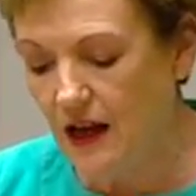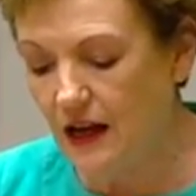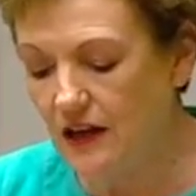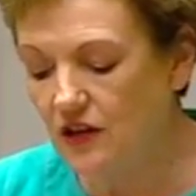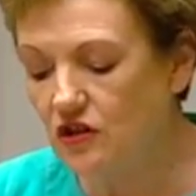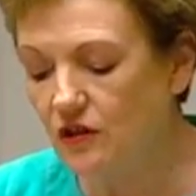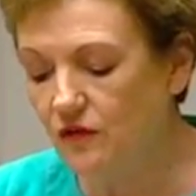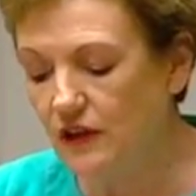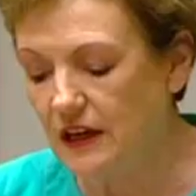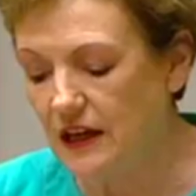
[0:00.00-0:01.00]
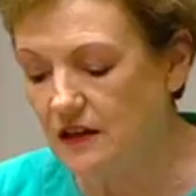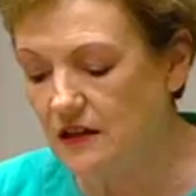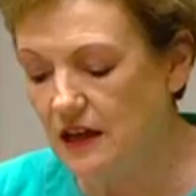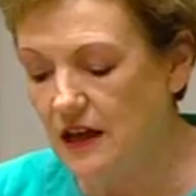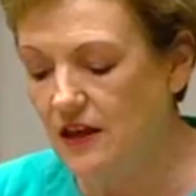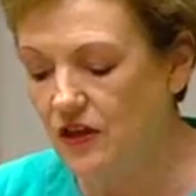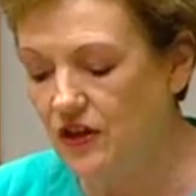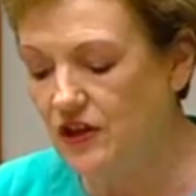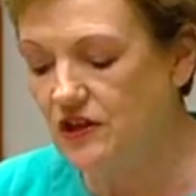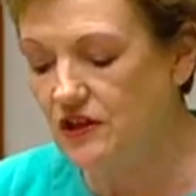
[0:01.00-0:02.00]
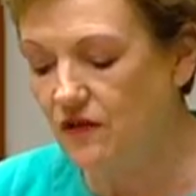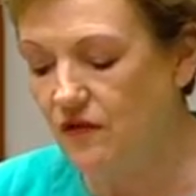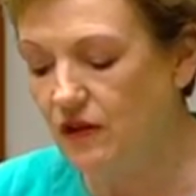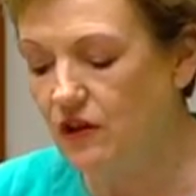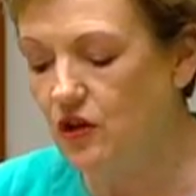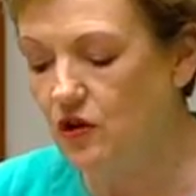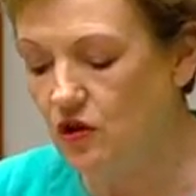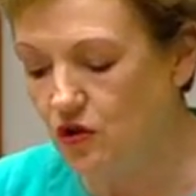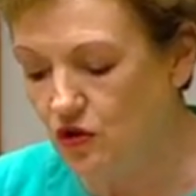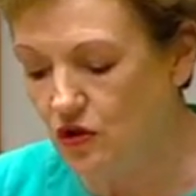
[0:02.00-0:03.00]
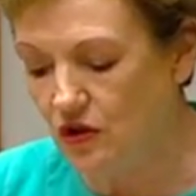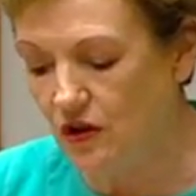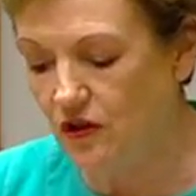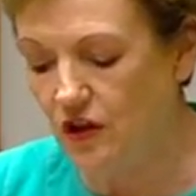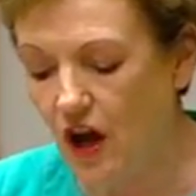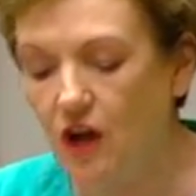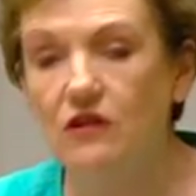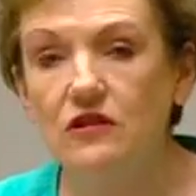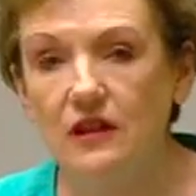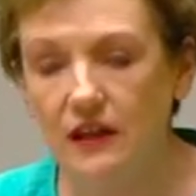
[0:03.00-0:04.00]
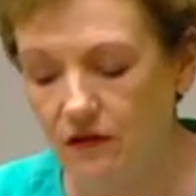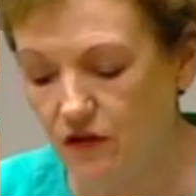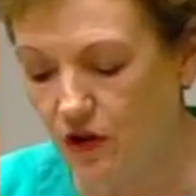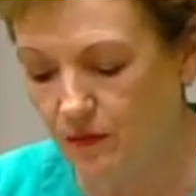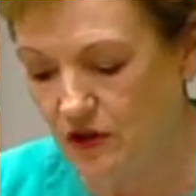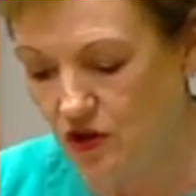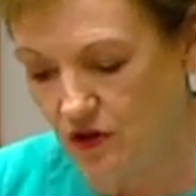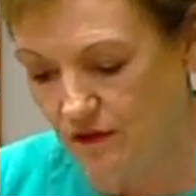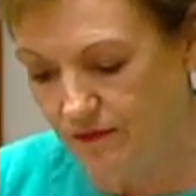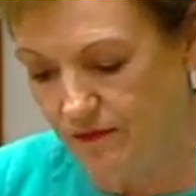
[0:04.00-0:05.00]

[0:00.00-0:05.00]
Let us not forget that this is the very union that owns the Leader of the Opposition.